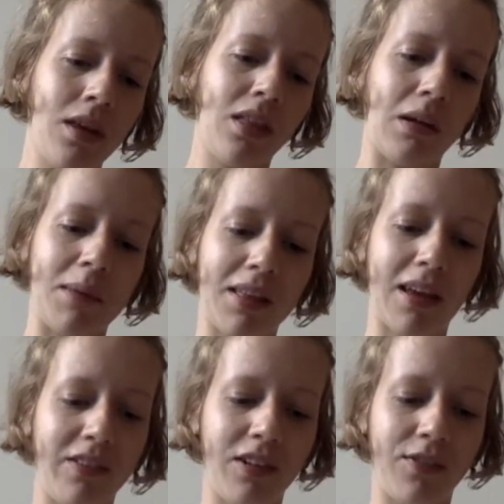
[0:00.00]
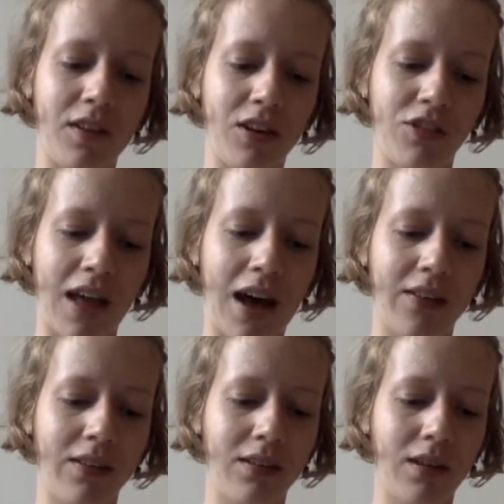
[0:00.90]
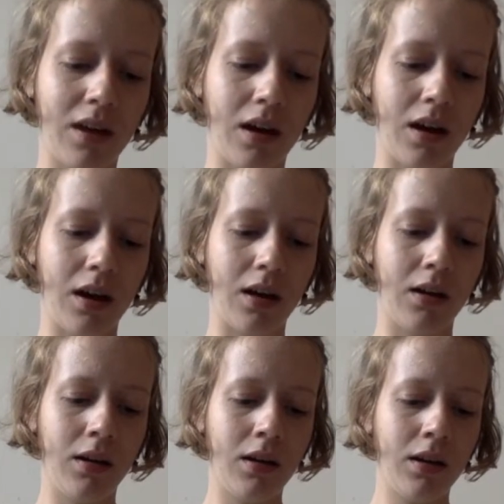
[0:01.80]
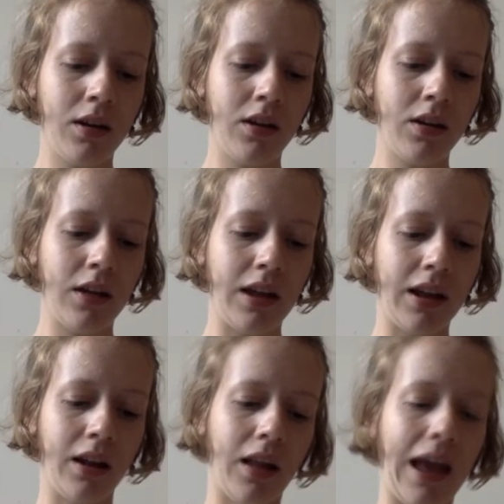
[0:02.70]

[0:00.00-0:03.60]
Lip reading: So I'm excited to finish that. I